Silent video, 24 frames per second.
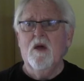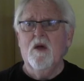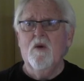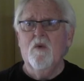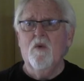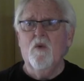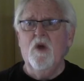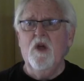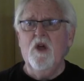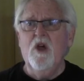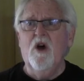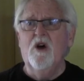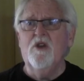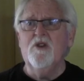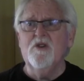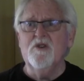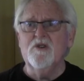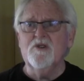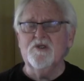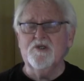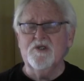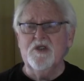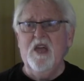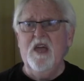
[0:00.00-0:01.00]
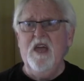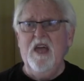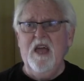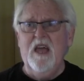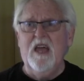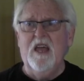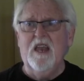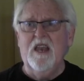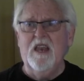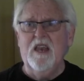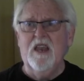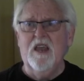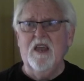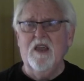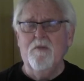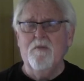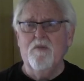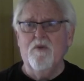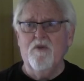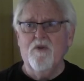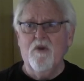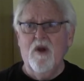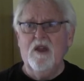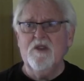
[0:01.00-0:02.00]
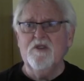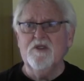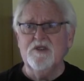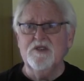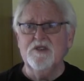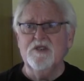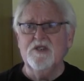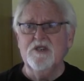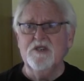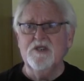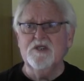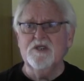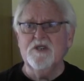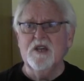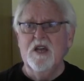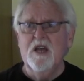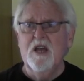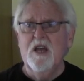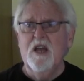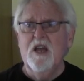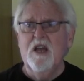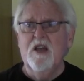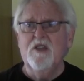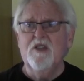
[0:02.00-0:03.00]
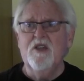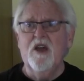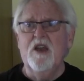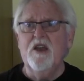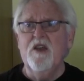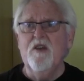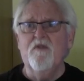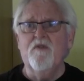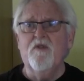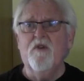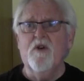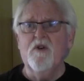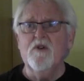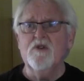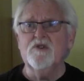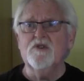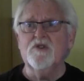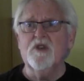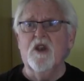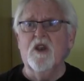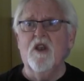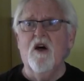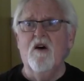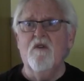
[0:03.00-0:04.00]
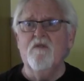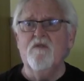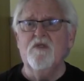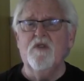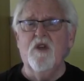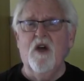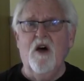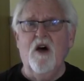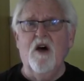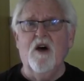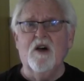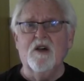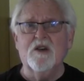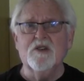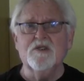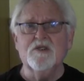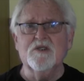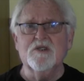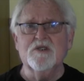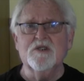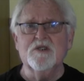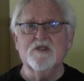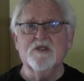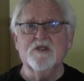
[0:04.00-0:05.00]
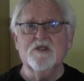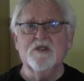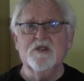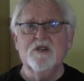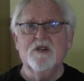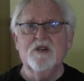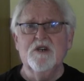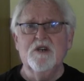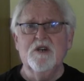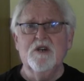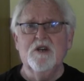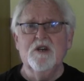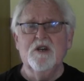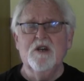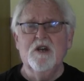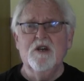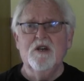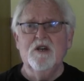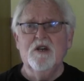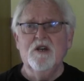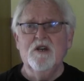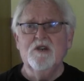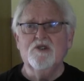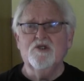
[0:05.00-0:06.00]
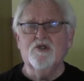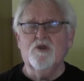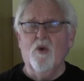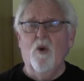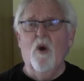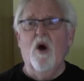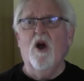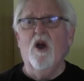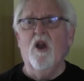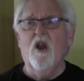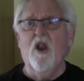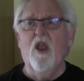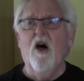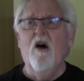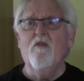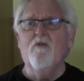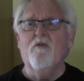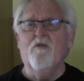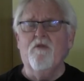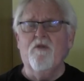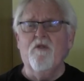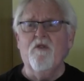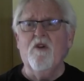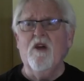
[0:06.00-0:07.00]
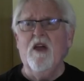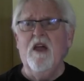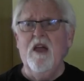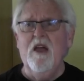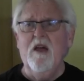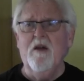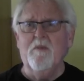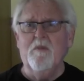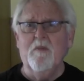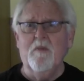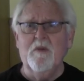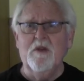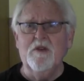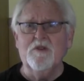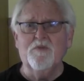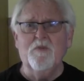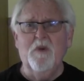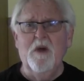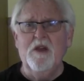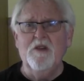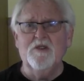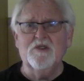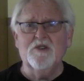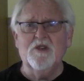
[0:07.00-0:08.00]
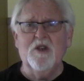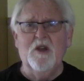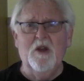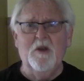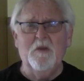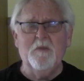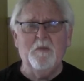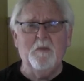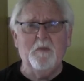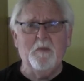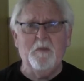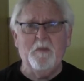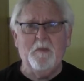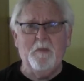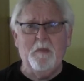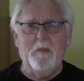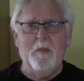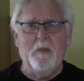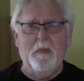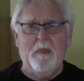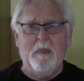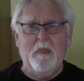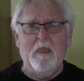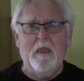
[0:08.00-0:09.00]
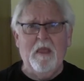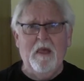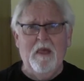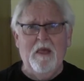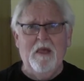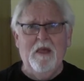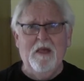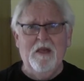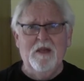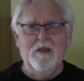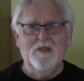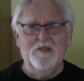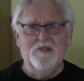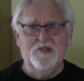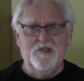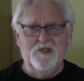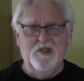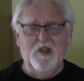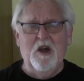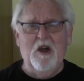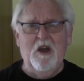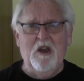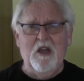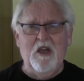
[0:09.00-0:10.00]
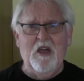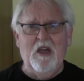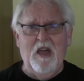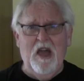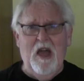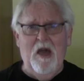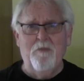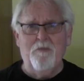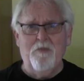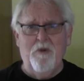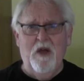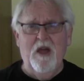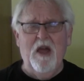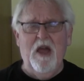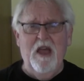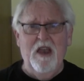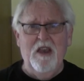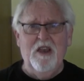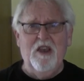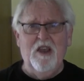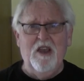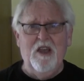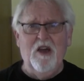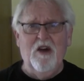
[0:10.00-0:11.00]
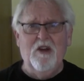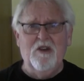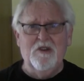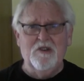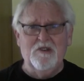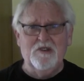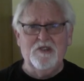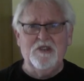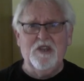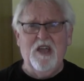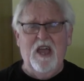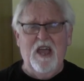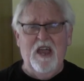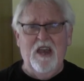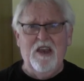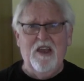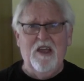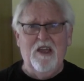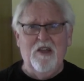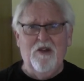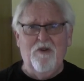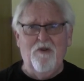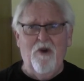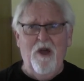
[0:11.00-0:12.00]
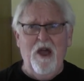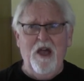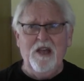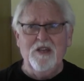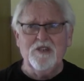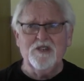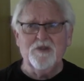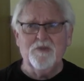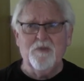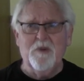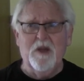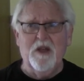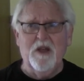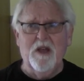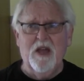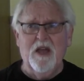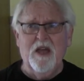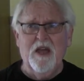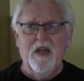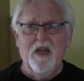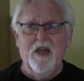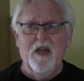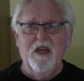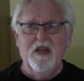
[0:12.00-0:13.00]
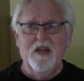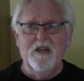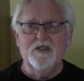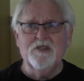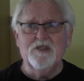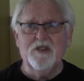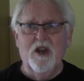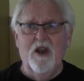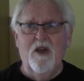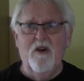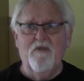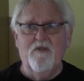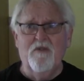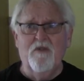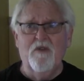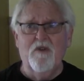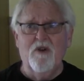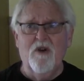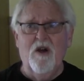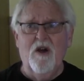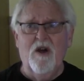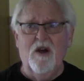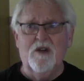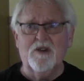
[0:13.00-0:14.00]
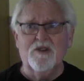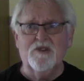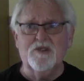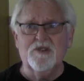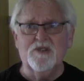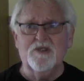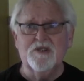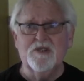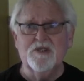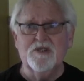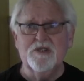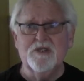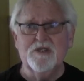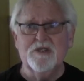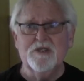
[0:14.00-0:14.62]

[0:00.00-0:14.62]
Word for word: we understand, parentheses, that he first loved us. So our love for him is based on studying, apprehending, understanding, grasping his love for us.